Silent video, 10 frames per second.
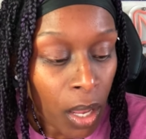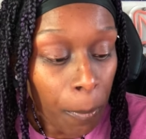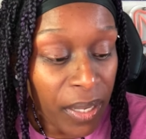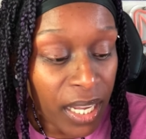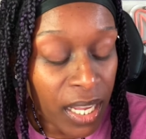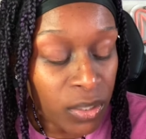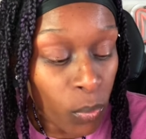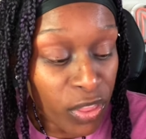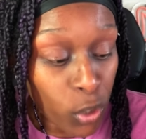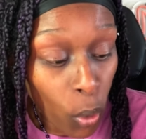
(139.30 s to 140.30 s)
Because
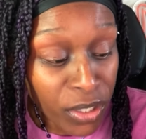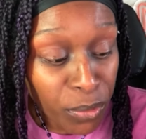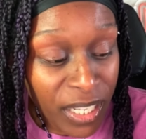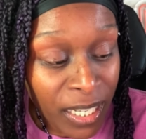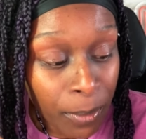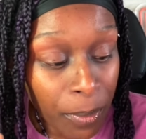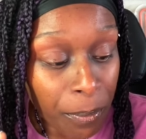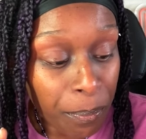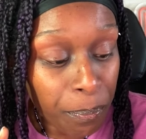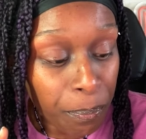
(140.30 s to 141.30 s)
with your unique
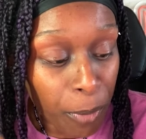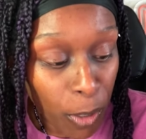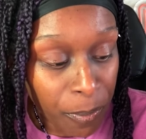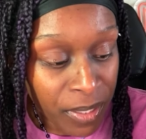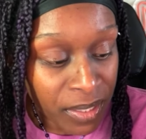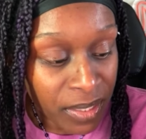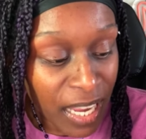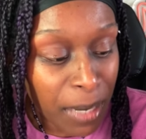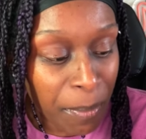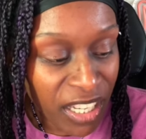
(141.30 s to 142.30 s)
purpose
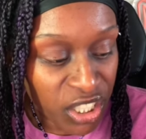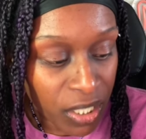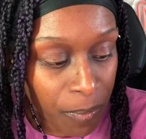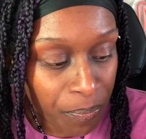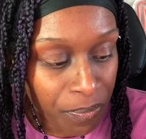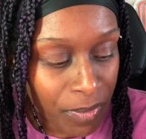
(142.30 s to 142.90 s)
and mission,